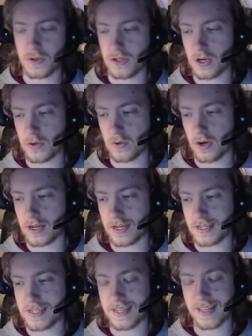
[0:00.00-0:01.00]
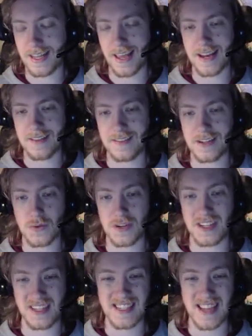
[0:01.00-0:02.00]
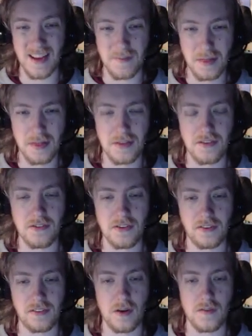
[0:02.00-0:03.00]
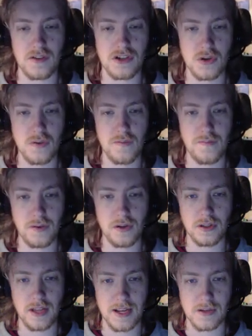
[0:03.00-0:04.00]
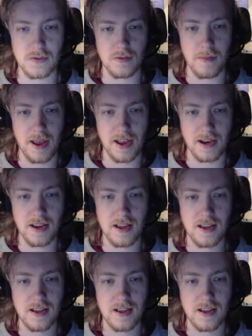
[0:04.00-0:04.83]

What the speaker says: will go on until the end of the 27th, so just over 2 full days remain.